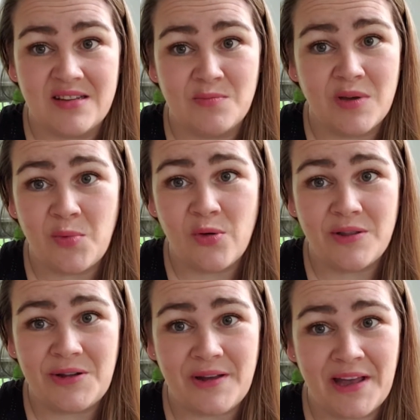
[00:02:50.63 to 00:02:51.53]
my poor
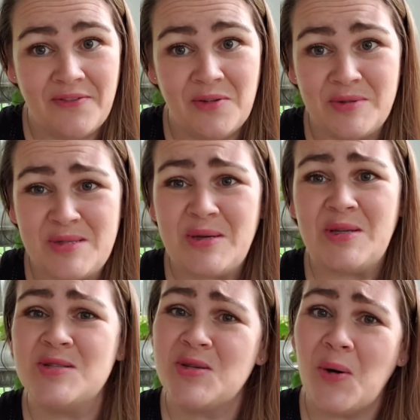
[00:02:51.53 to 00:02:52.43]
little ivy was
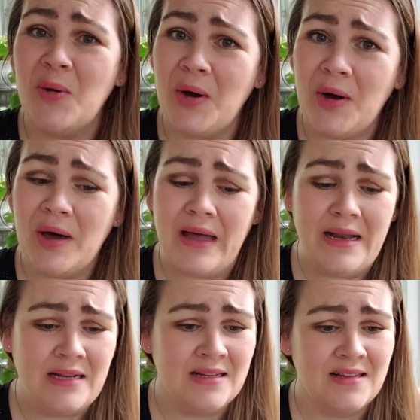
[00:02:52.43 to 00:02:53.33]
looking so good.